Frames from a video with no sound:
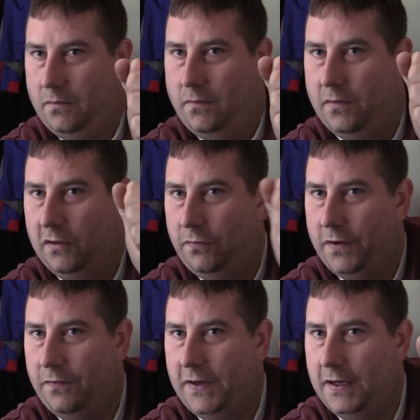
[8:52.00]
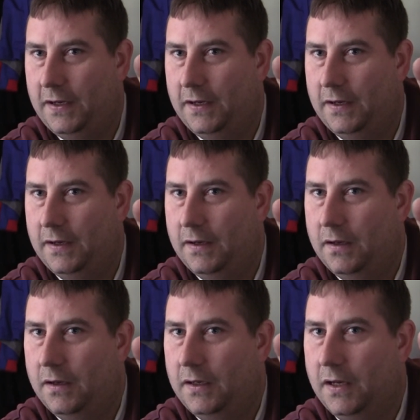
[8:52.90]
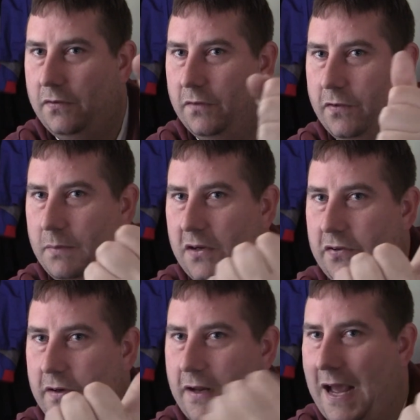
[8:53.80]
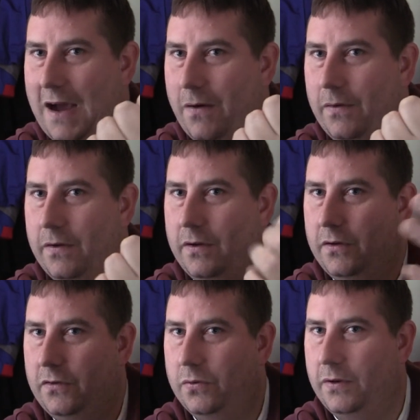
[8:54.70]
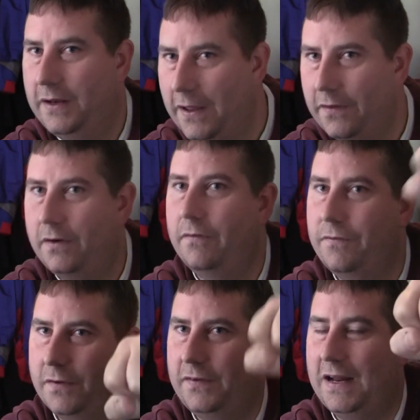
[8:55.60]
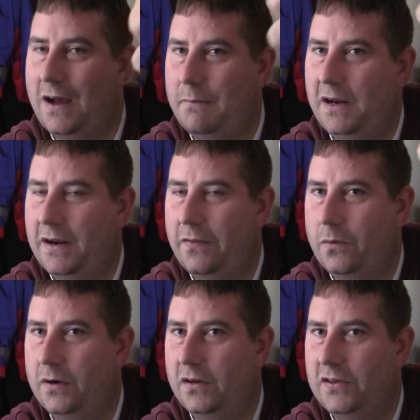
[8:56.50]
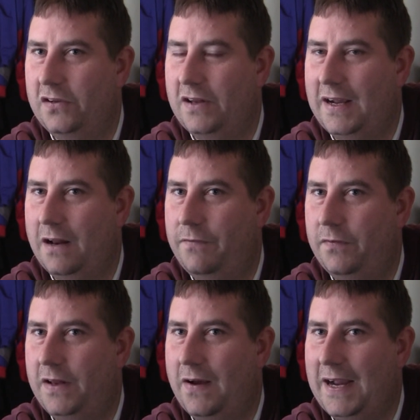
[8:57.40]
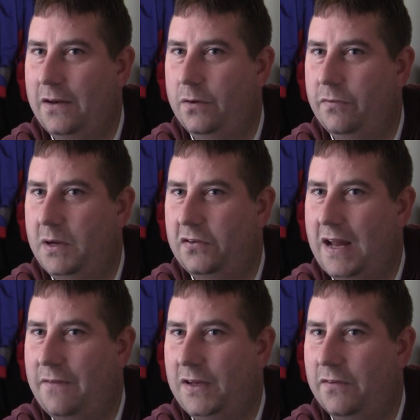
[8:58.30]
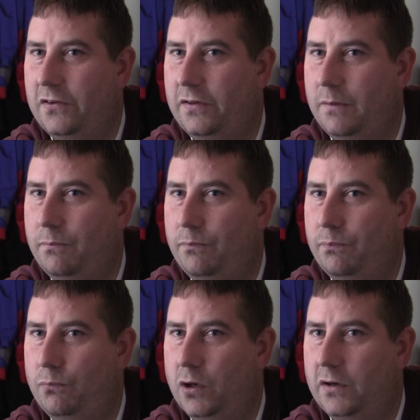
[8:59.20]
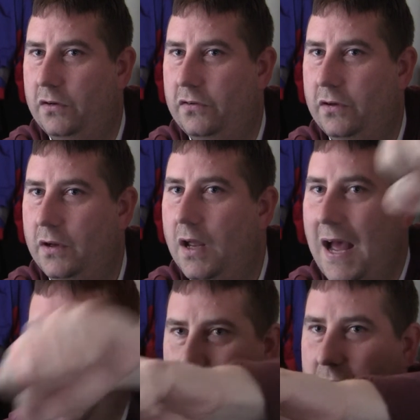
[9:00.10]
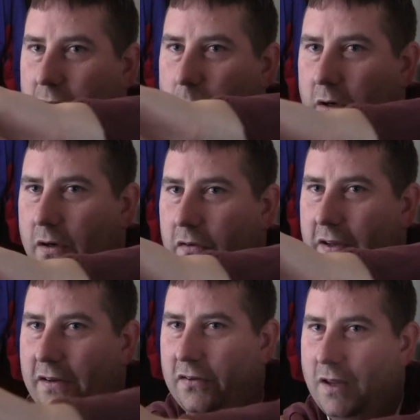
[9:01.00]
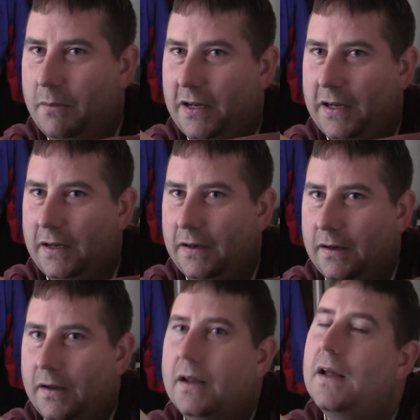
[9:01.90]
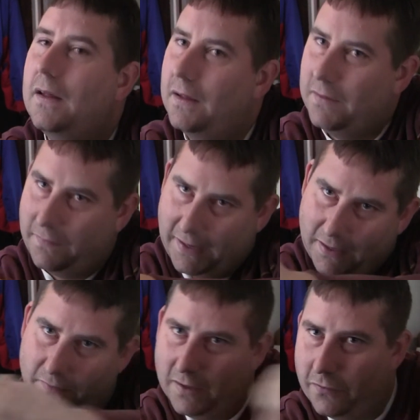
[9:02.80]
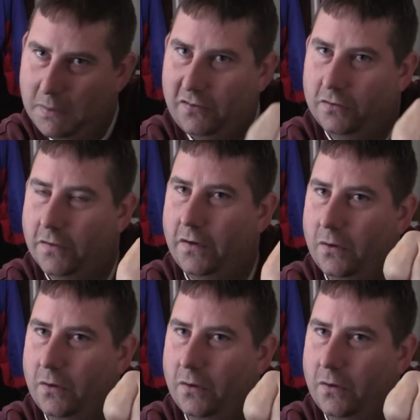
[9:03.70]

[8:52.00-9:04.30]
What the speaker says: This 50 gives information out to another 50. Now, I'm in another organization. I got a 50. Now, I got new information. I have to give it to the workers. I give it to the workers. They disseminate. Then they give the information to their